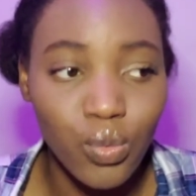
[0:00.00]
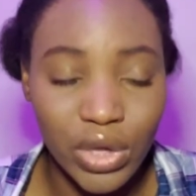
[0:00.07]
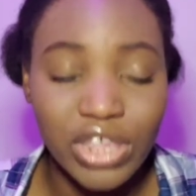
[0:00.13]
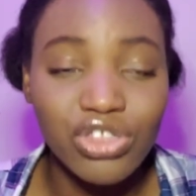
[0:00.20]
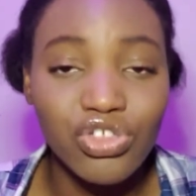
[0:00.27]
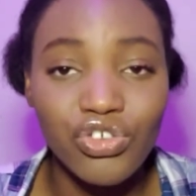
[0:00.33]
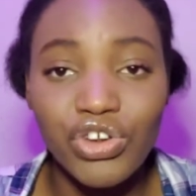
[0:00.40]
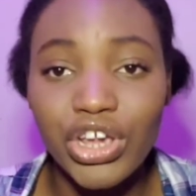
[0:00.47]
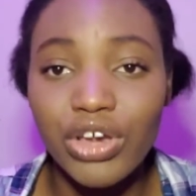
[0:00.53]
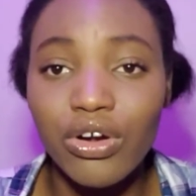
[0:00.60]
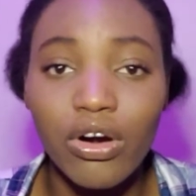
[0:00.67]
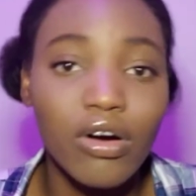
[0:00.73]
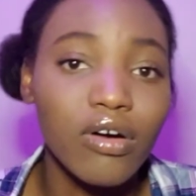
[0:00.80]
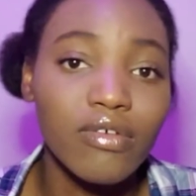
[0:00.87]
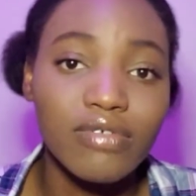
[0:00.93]
week three
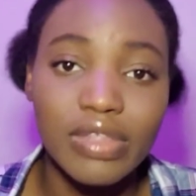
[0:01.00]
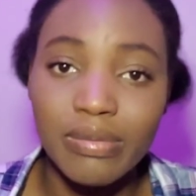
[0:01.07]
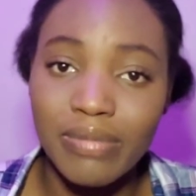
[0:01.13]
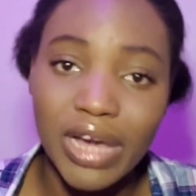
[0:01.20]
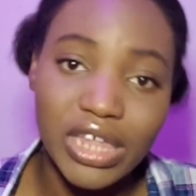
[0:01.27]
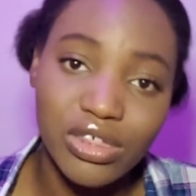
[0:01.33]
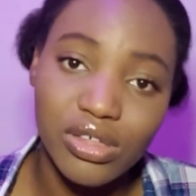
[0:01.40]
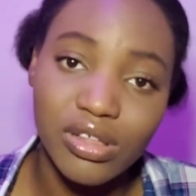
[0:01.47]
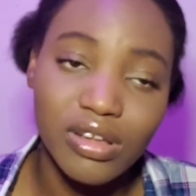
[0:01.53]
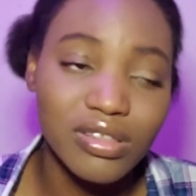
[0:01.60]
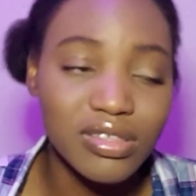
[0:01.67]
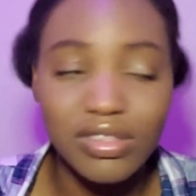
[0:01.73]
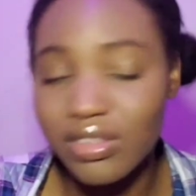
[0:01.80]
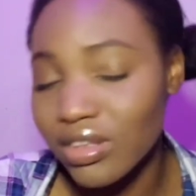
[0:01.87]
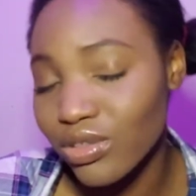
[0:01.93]
of the bachelor
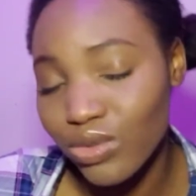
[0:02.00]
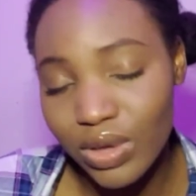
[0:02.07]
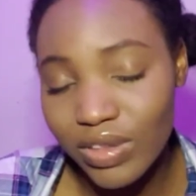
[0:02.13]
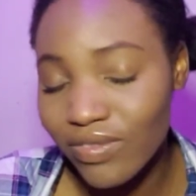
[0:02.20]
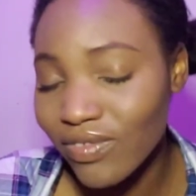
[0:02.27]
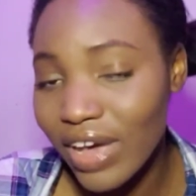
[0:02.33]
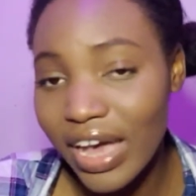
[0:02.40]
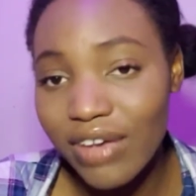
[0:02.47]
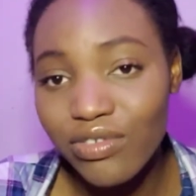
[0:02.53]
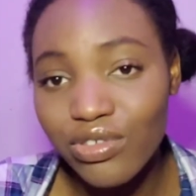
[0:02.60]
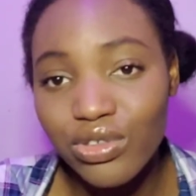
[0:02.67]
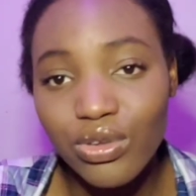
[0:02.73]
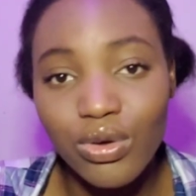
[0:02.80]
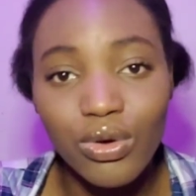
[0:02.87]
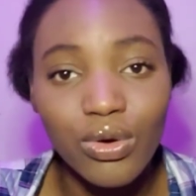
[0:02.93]
season 25
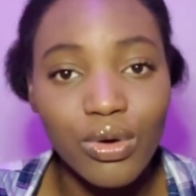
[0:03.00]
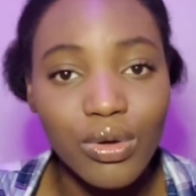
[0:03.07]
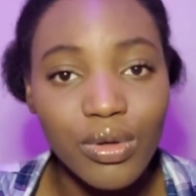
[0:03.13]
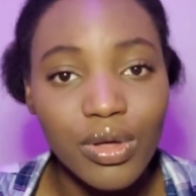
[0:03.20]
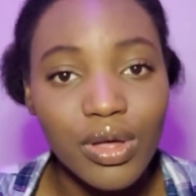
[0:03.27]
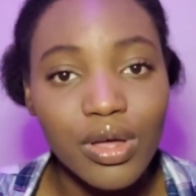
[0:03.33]
so